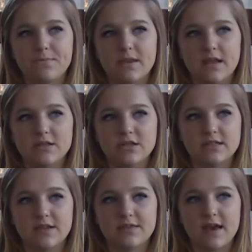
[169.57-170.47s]
it turns
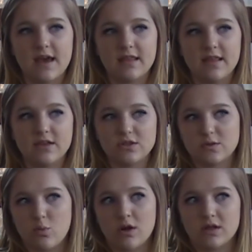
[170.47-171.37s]
out that they
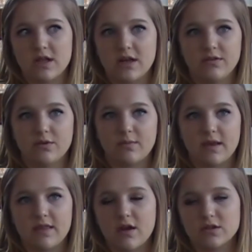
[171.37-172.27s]
just wanted to interview
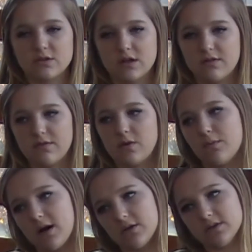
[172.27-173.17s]
me. They also did a few
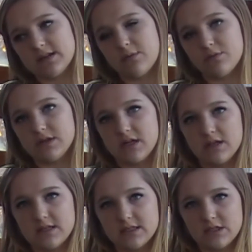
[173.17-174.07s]
models that
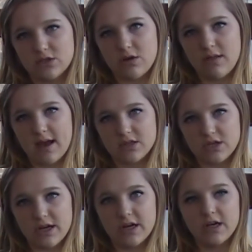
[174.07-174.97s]
did DC show last
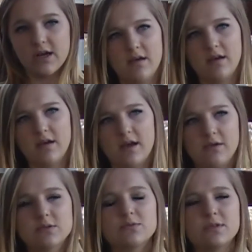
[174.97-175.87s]
year.
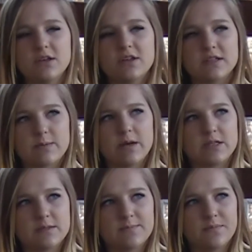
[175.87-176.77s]
It was a really good
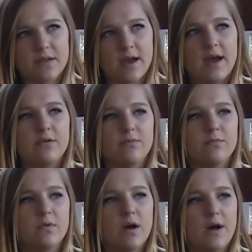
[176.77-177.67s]
experience. I
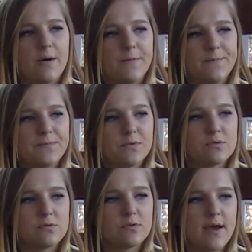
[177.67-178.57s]

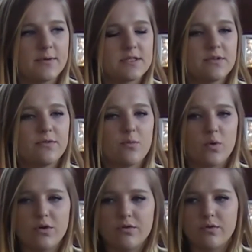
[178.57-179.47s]
was there from
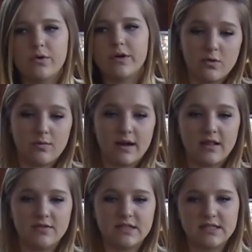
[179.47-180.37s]
1 to 4, but I
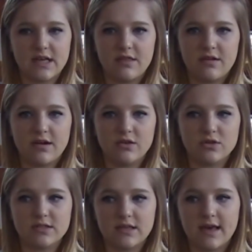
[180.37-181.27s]
left at 10:30 just in